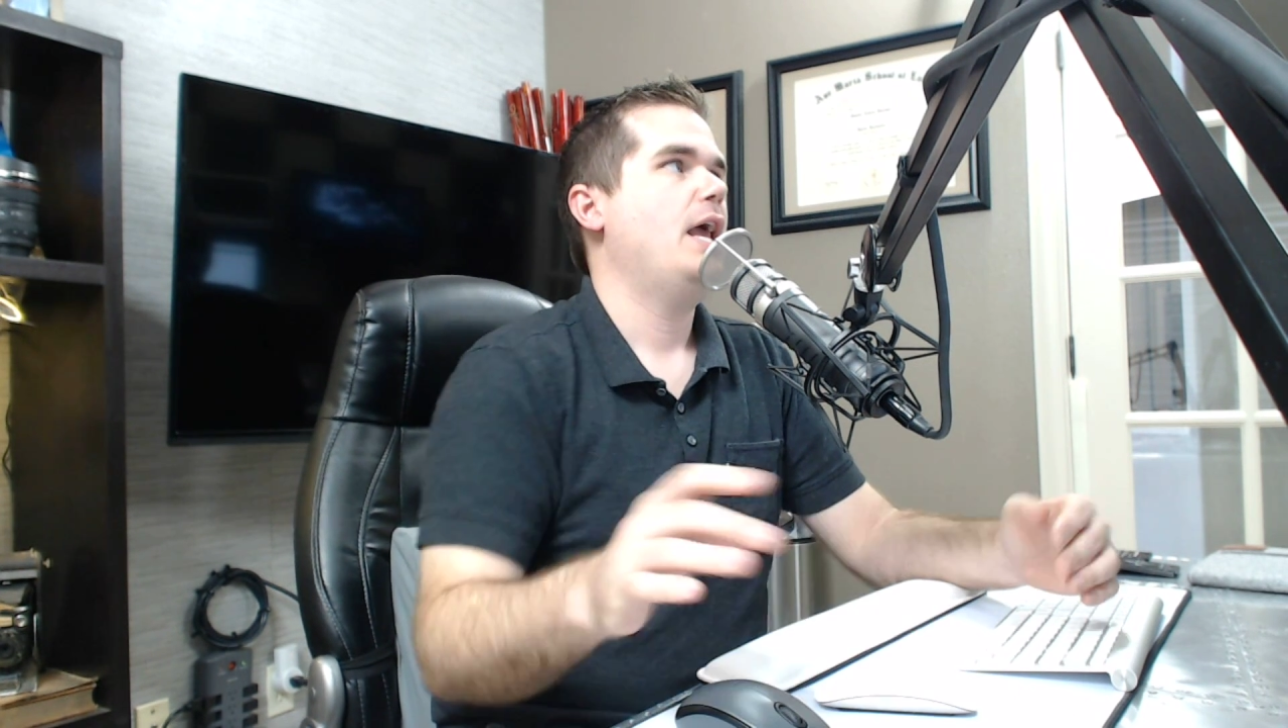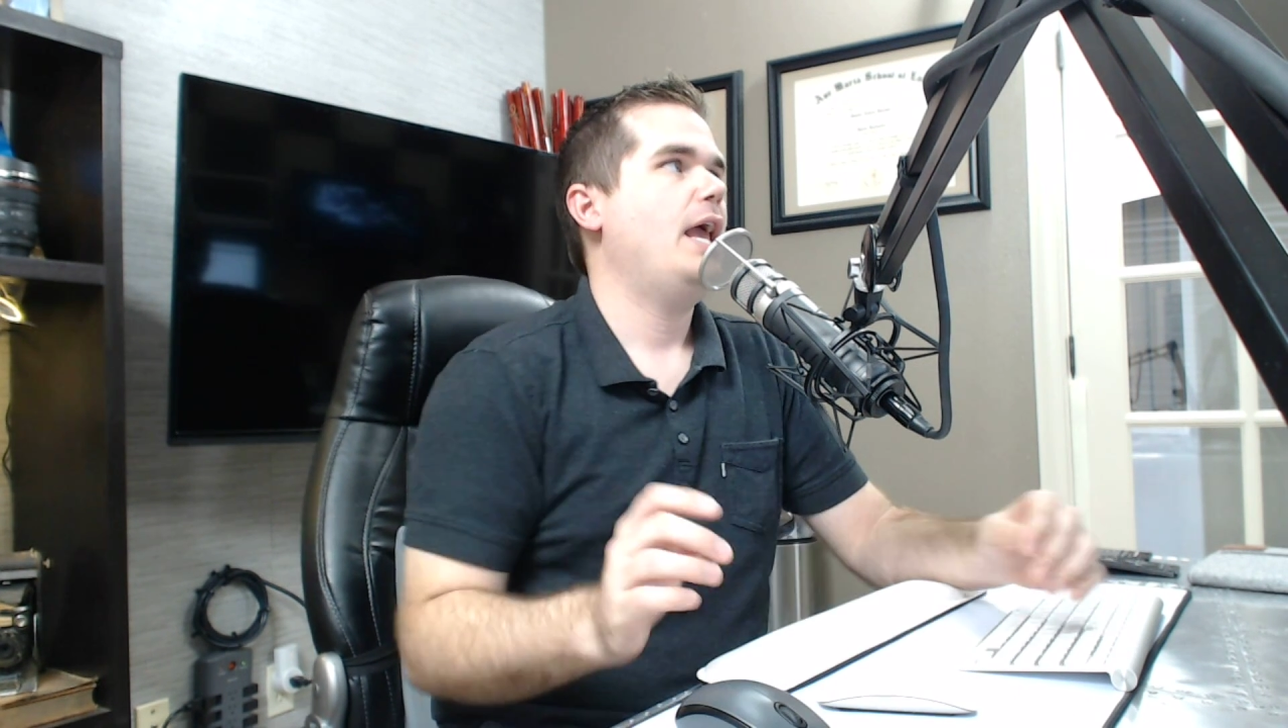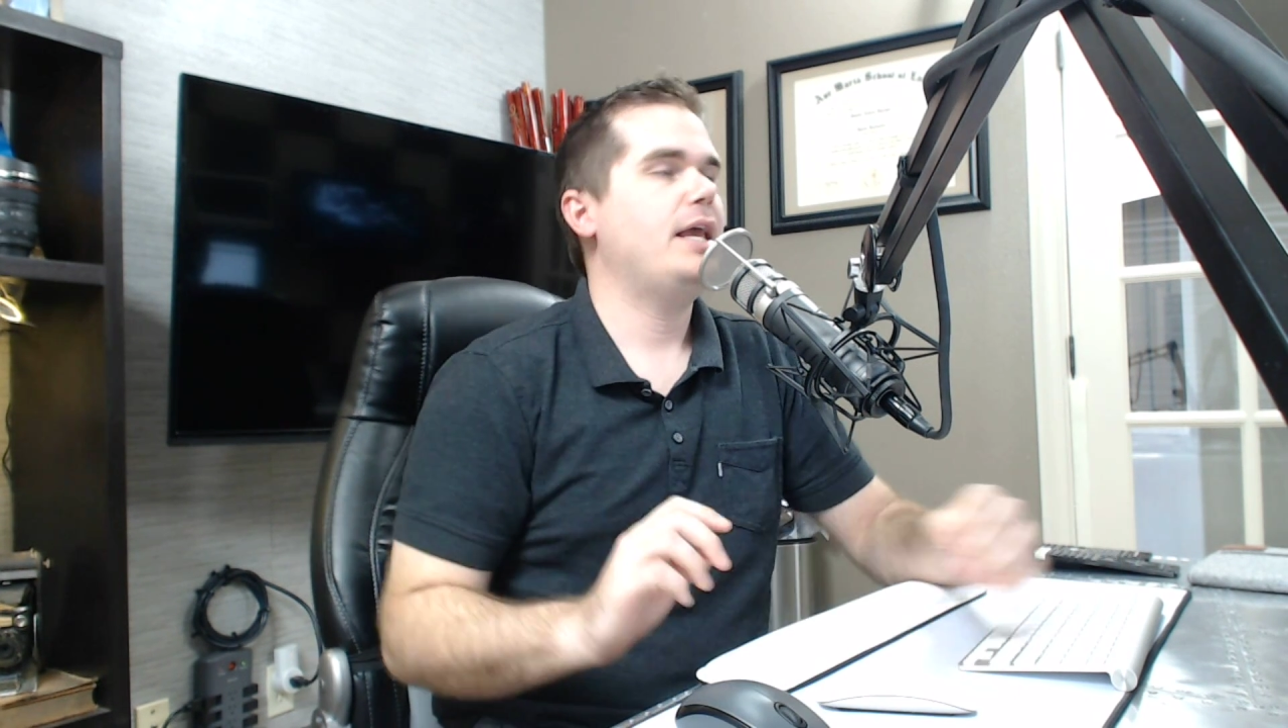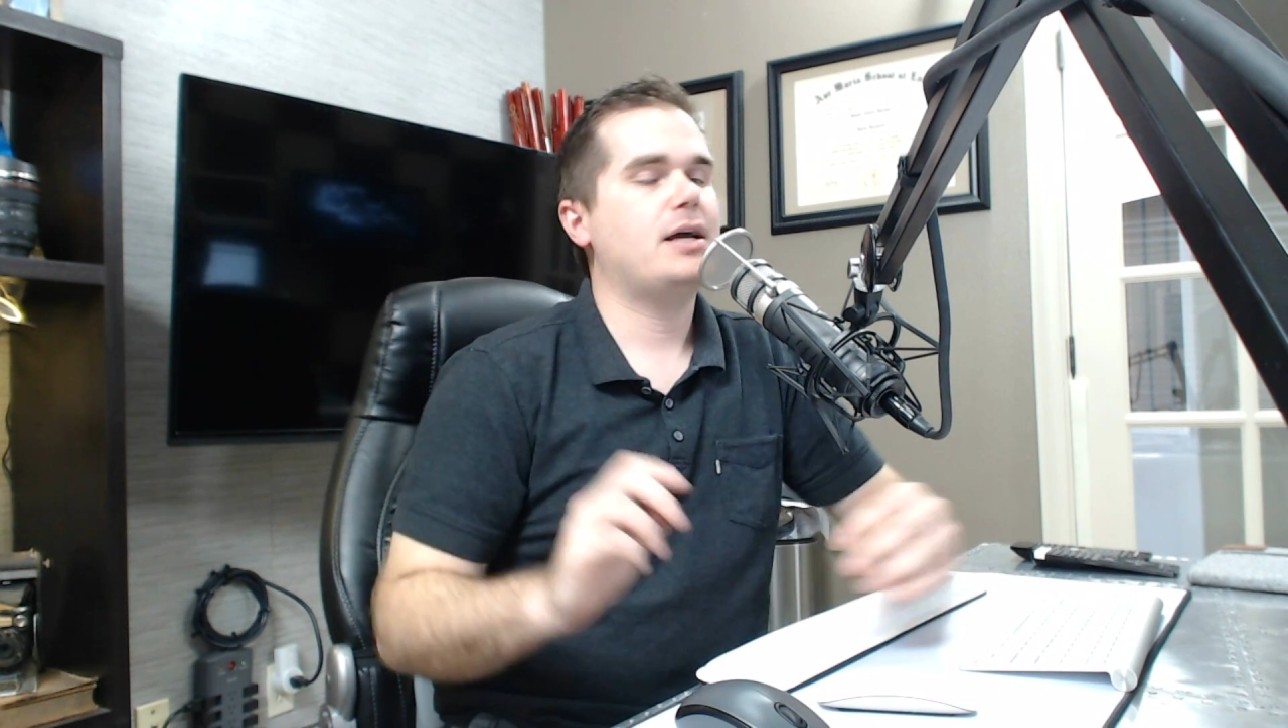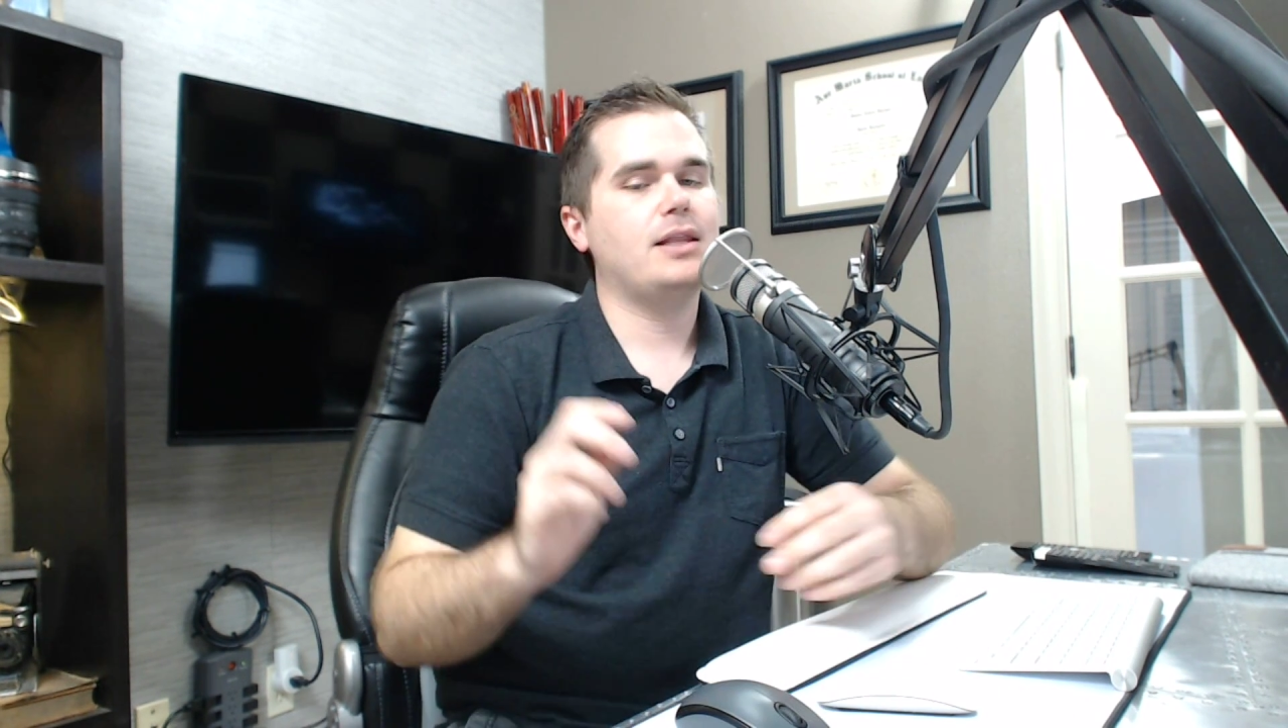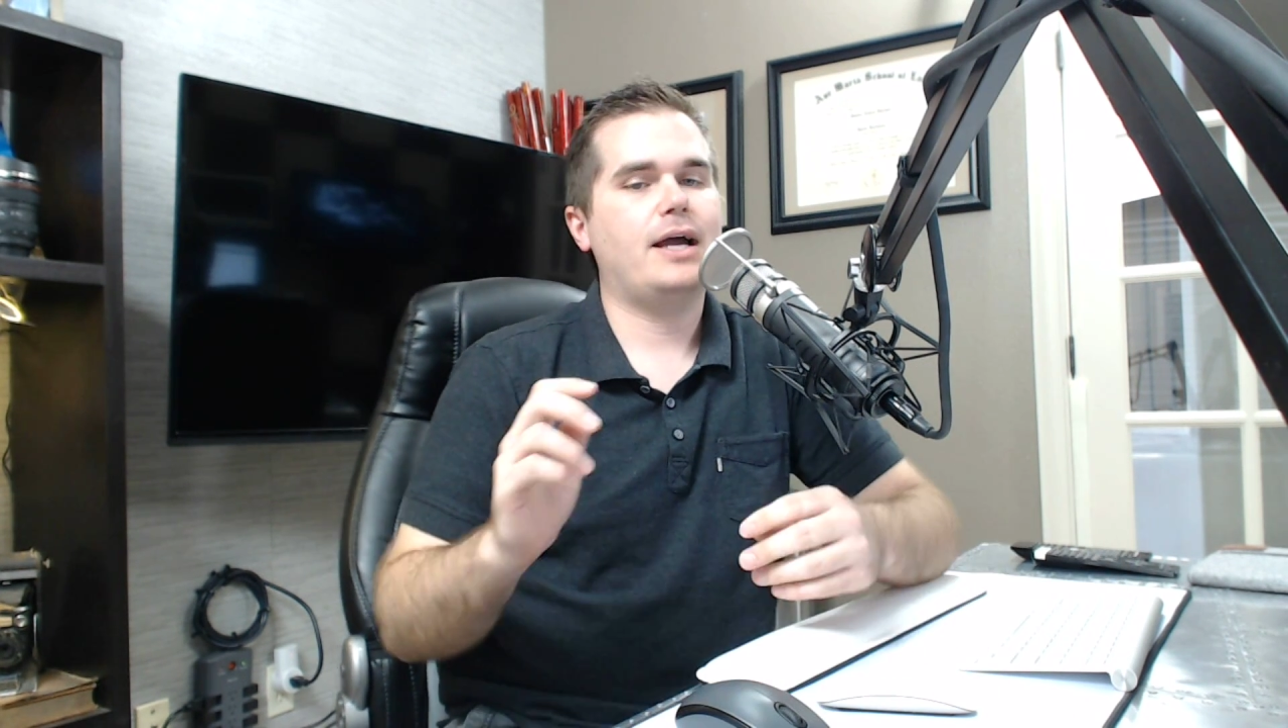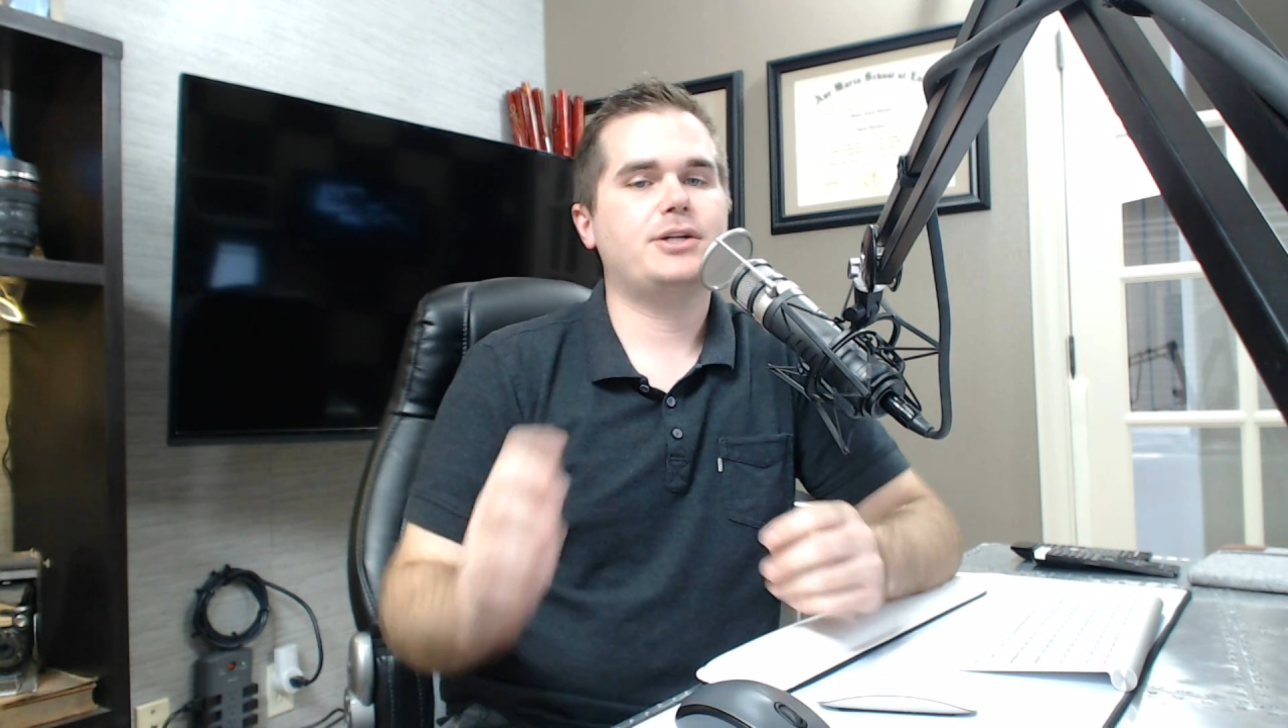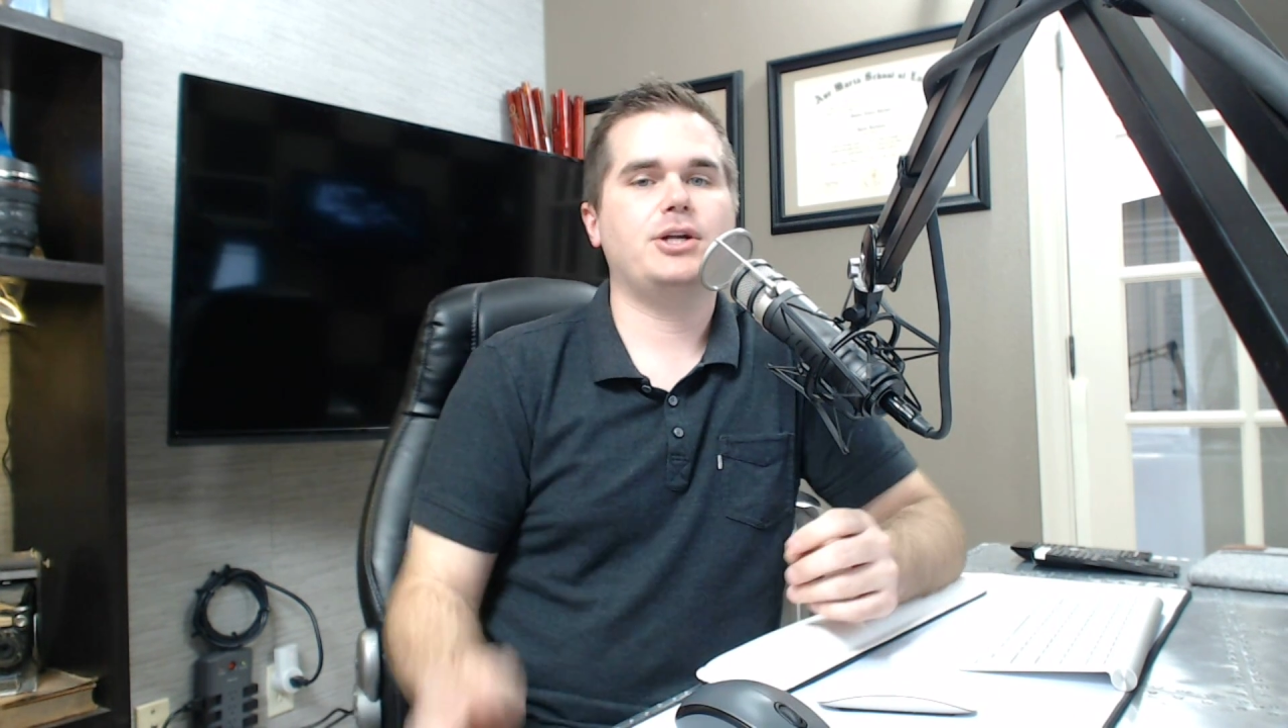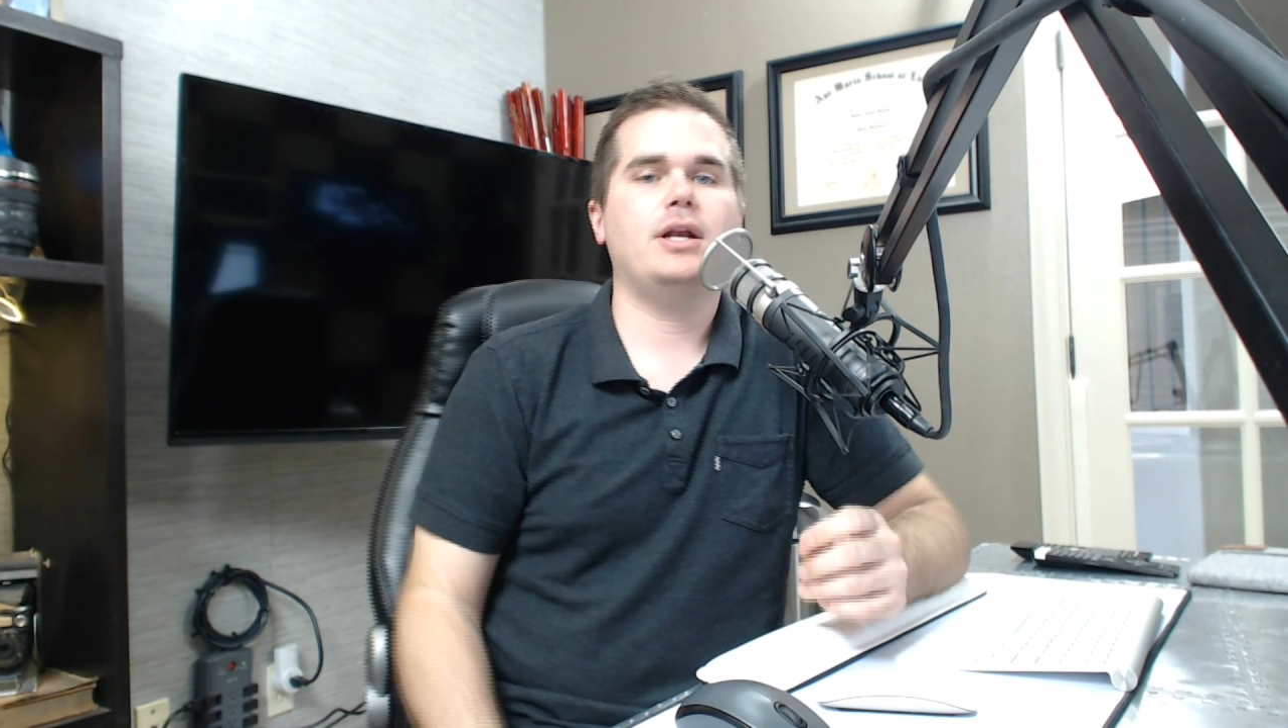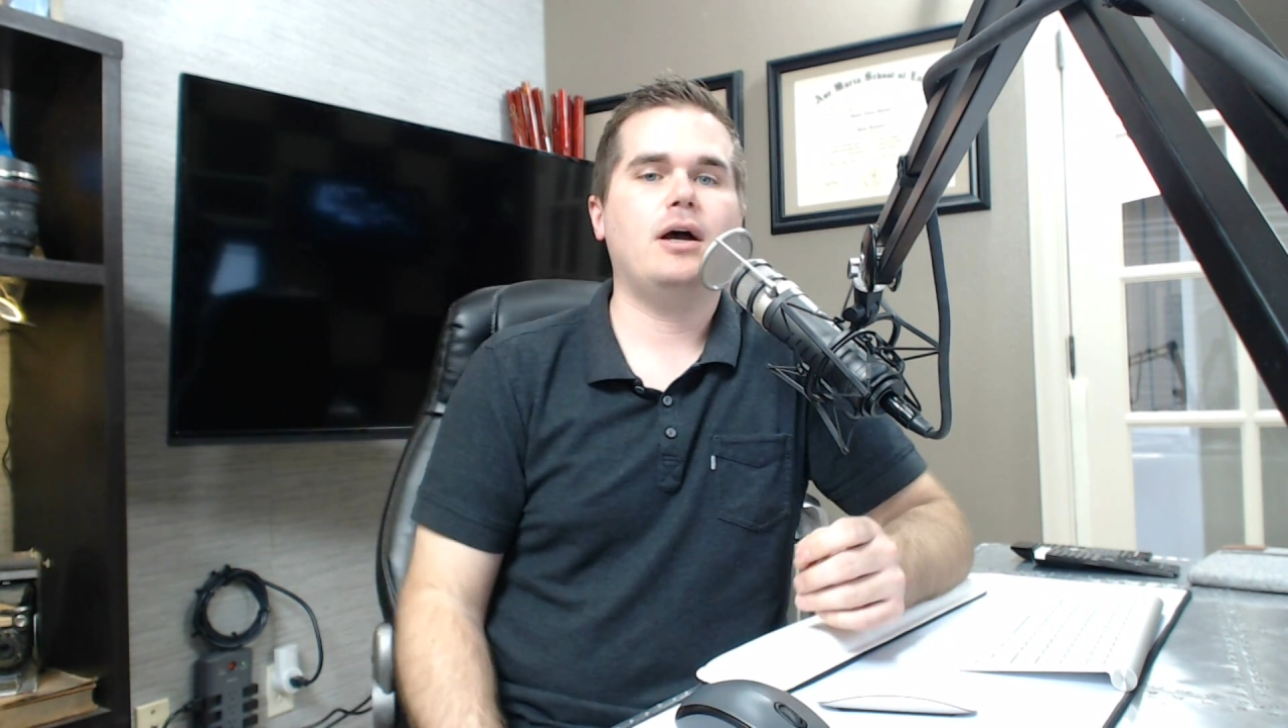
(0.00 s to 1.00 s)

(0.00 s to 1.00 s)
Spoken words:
a collection